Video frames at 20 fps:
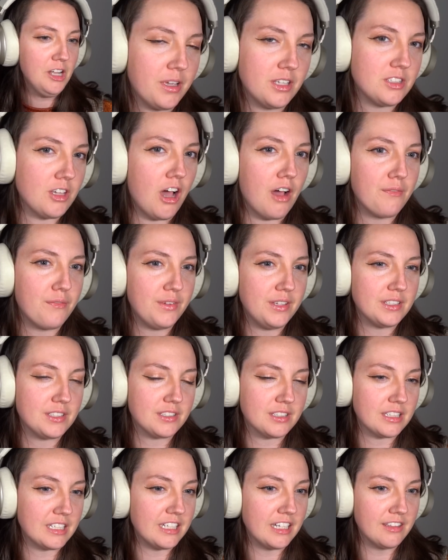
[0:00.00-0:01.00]
Because
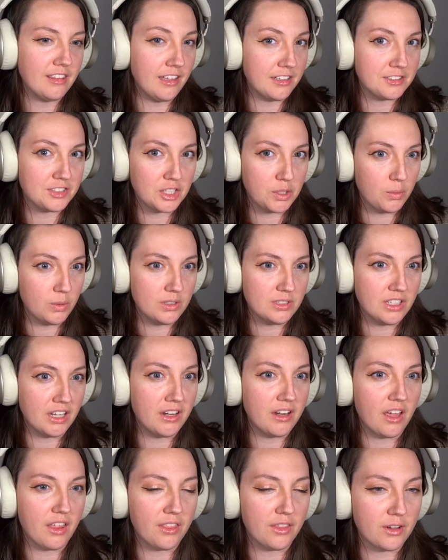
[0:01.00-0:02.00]
obviously, unless there was
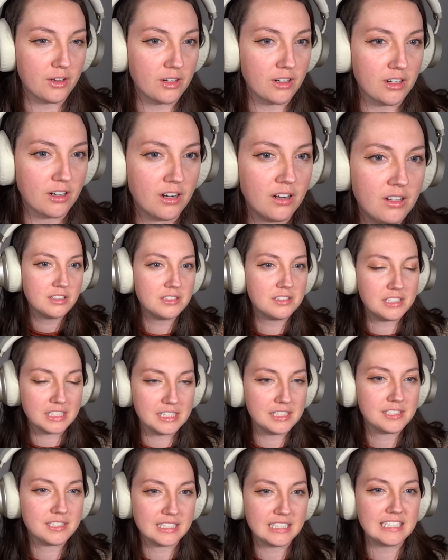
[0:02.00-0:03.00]
another
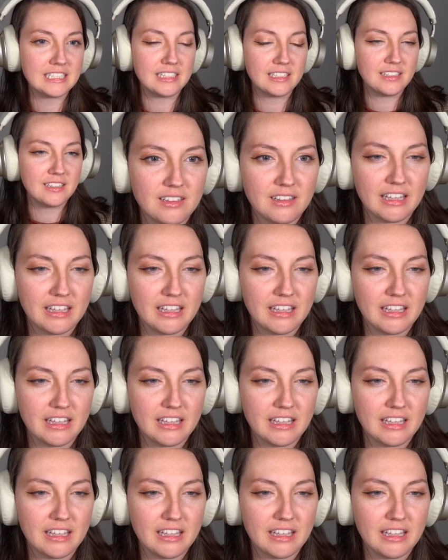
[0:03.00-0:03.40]
decent,